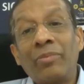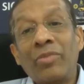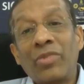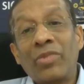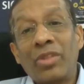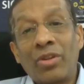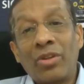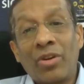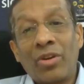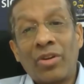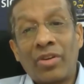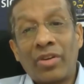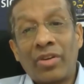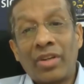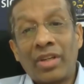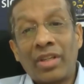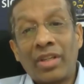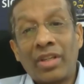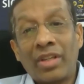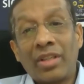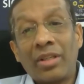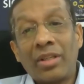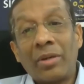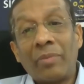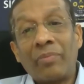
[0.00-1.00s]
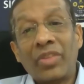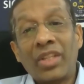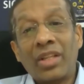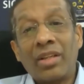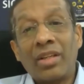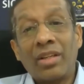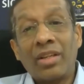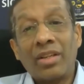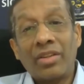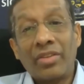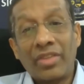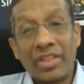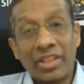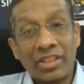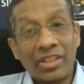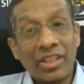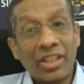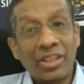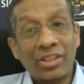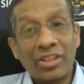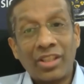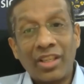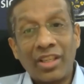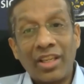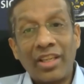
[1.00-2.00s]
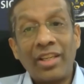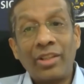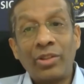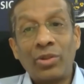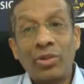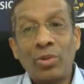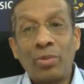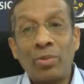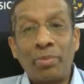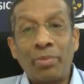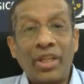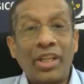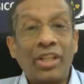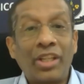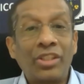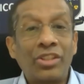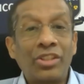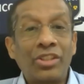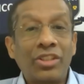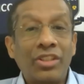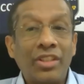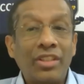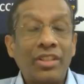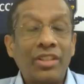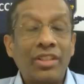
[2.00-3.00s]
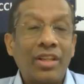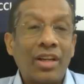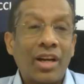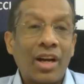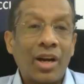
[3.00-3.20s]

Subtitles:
your research leading to PhD,